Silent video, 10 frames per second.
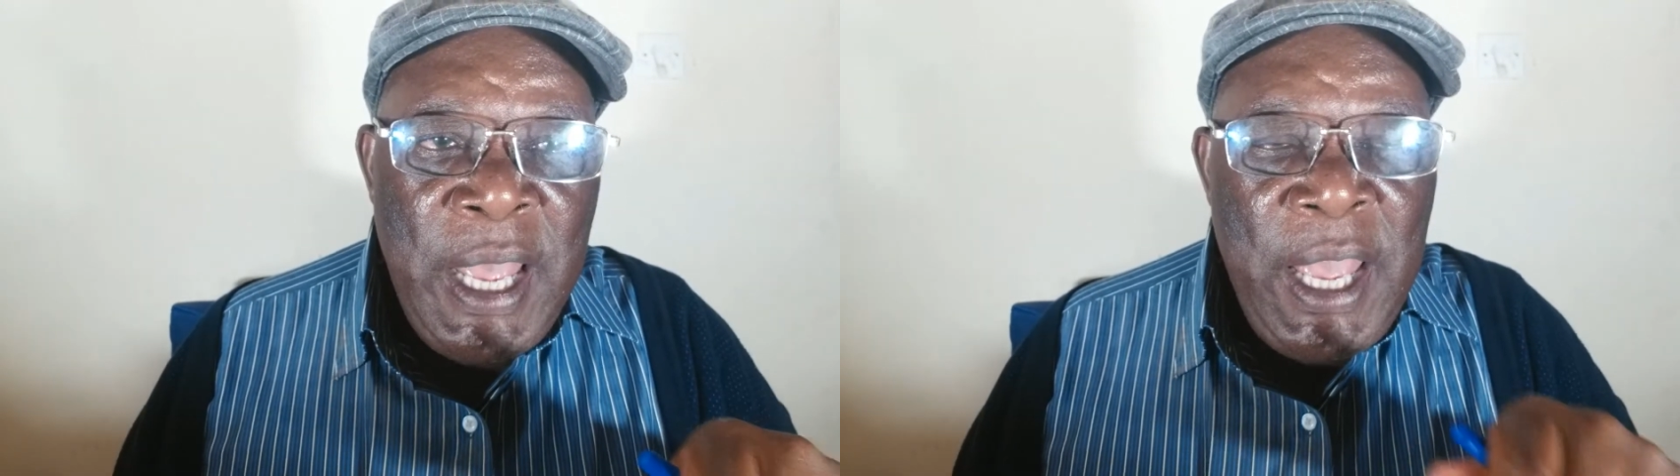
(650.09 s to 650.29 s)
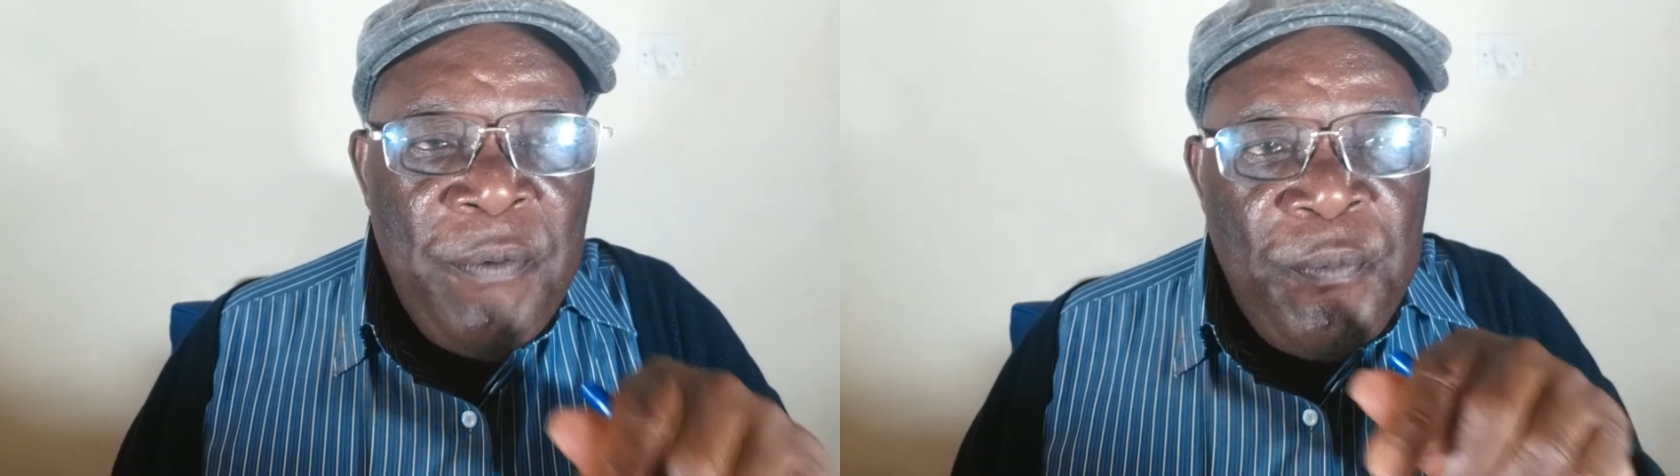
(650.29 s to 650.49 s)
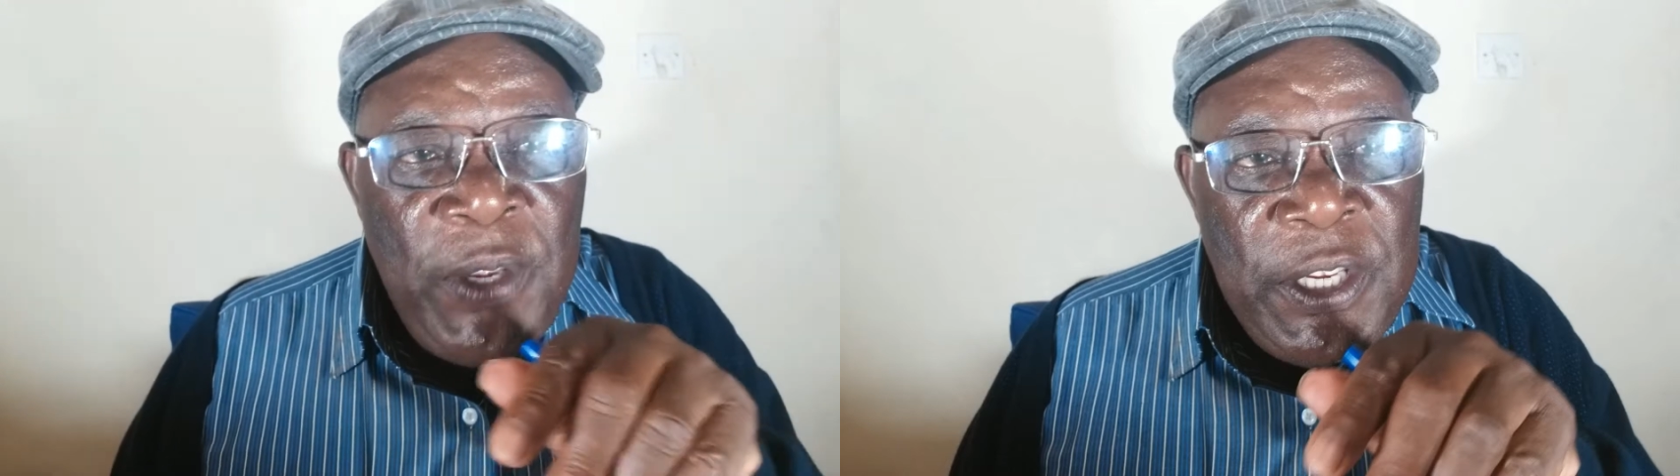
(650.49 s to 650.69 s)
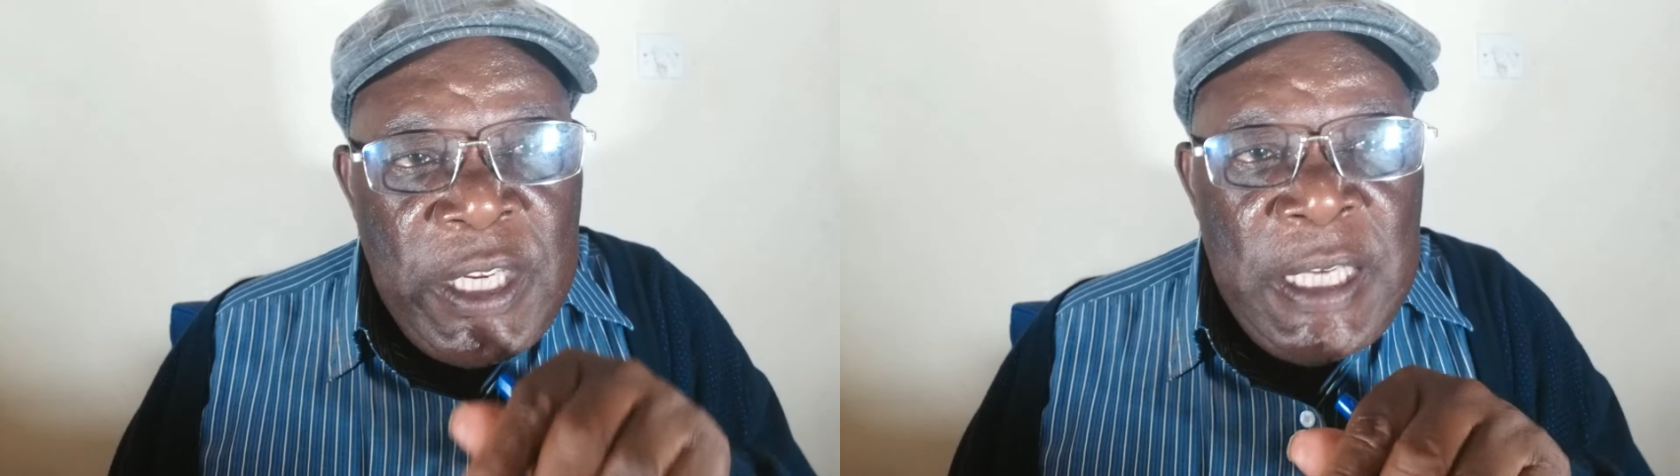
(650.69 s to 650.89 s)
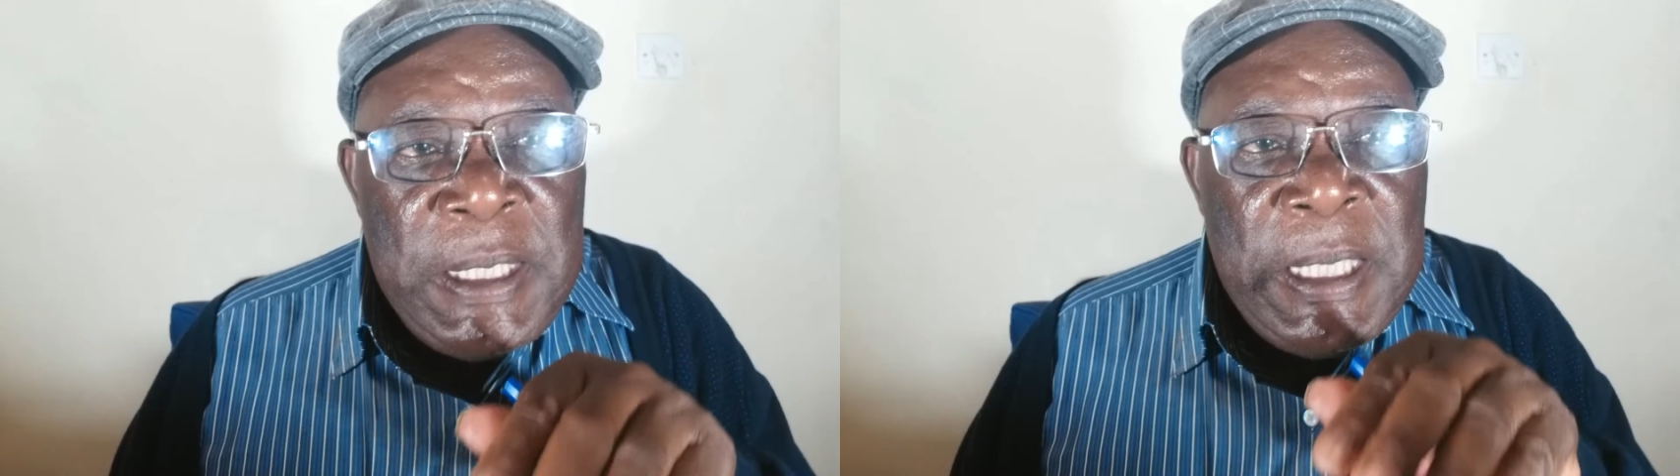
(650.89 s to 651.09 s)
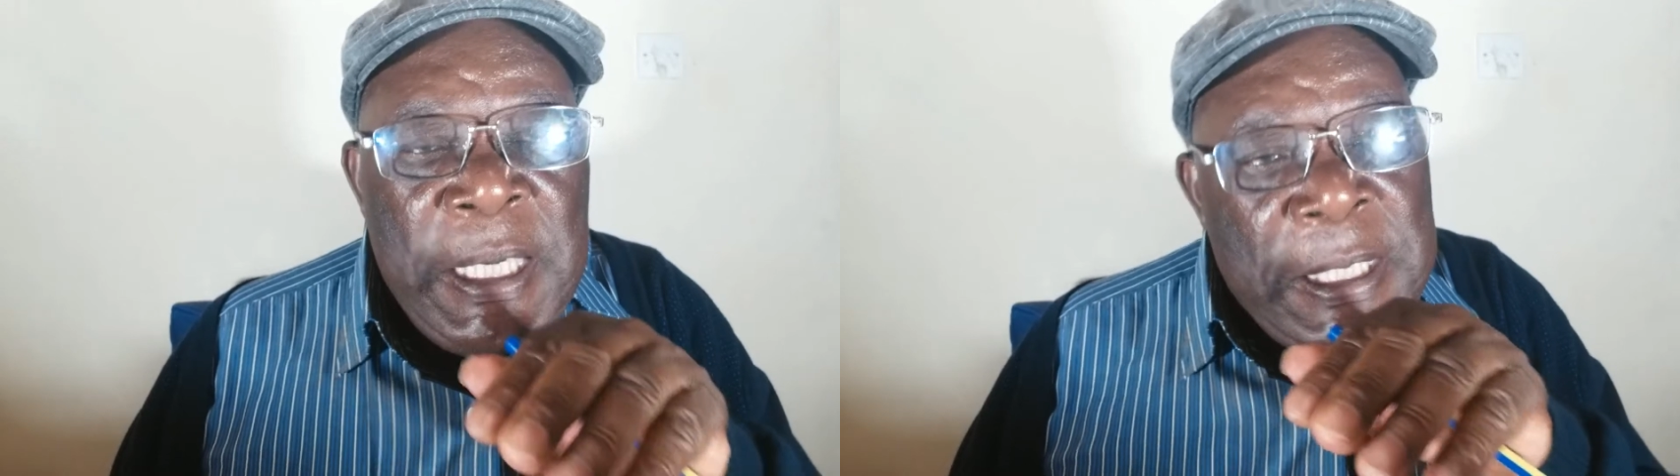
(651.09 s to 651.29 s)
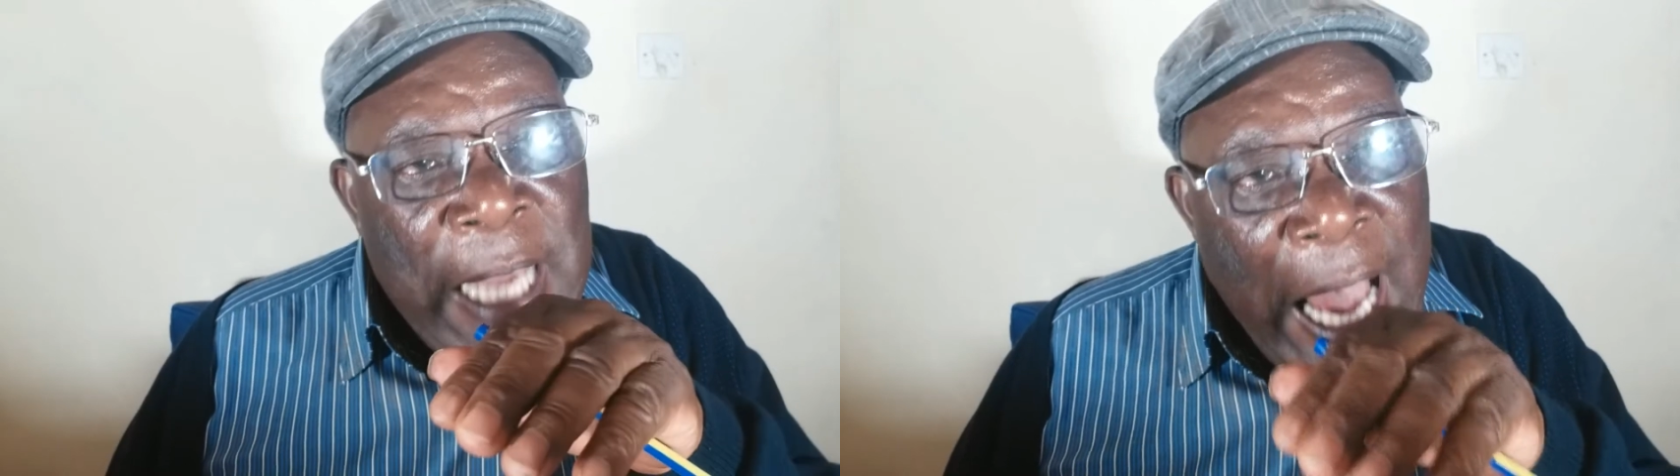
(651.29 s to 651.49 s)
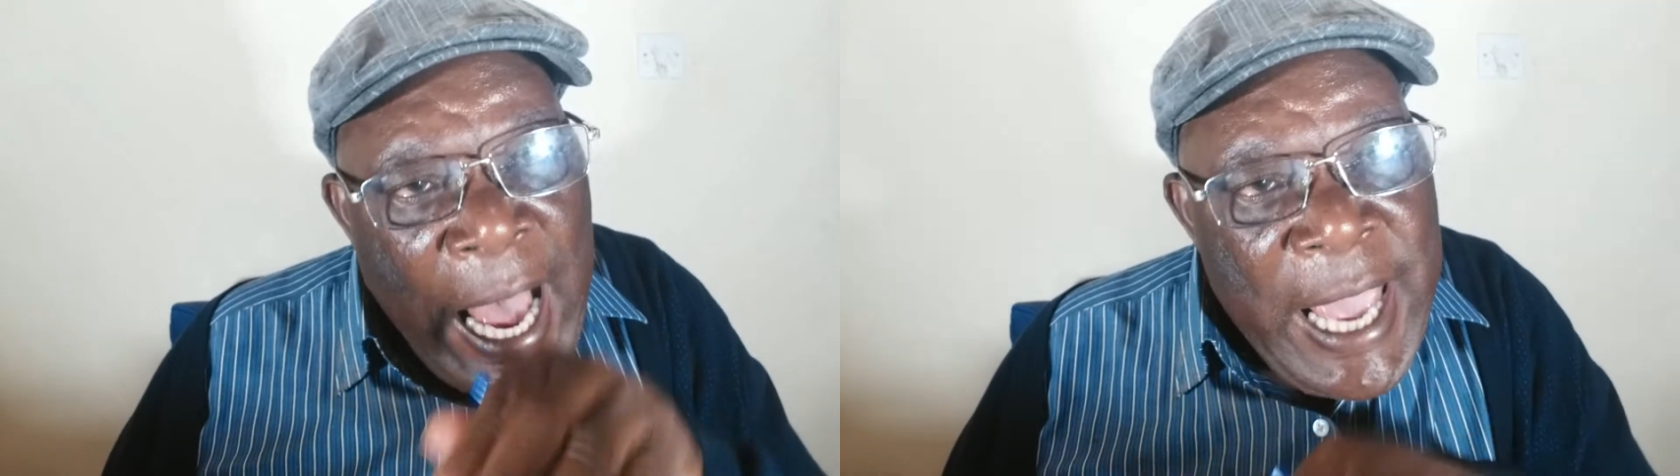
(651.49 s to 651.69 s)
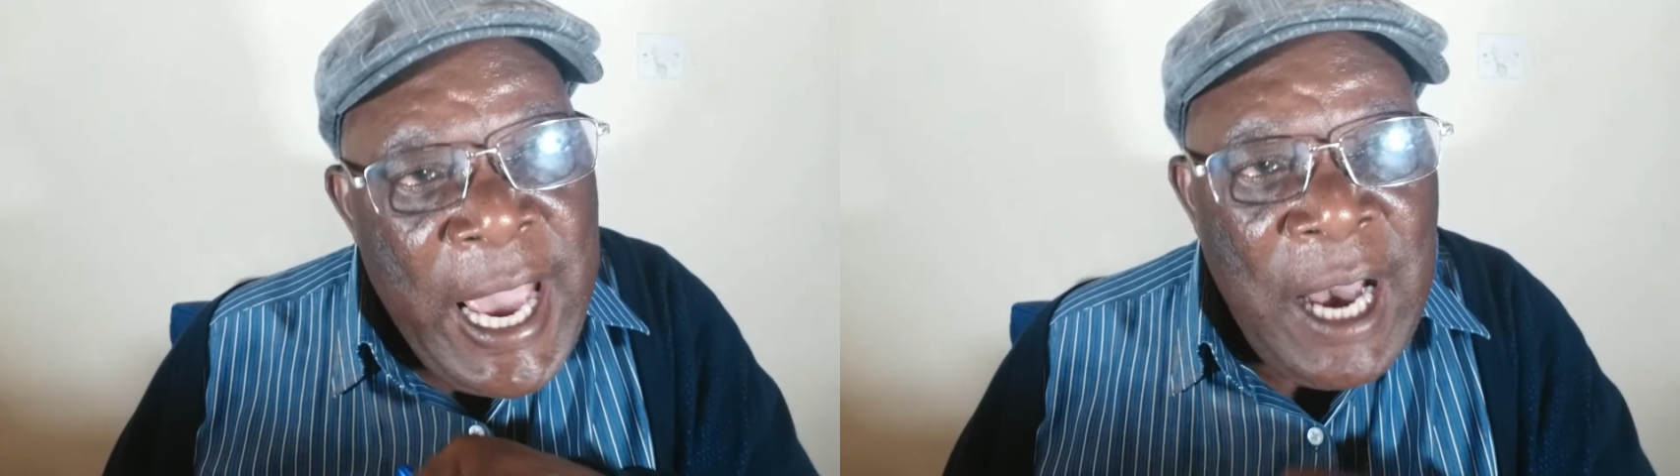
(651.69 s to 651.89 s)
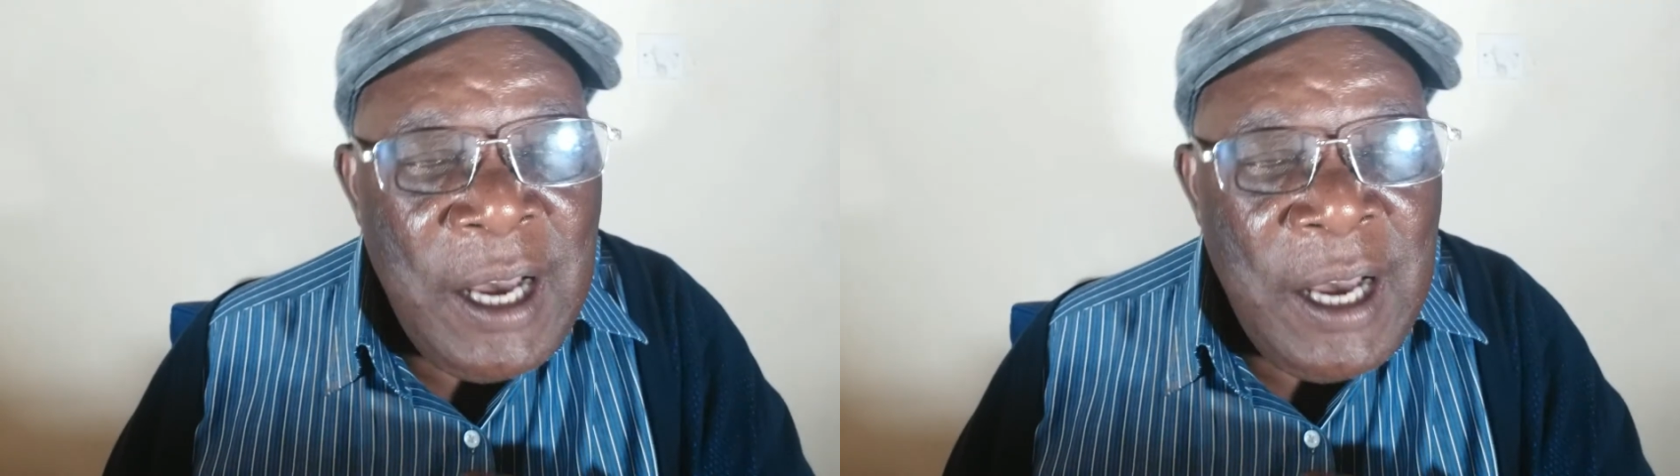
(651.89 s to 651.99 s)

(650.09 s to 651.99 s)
efficiency is higher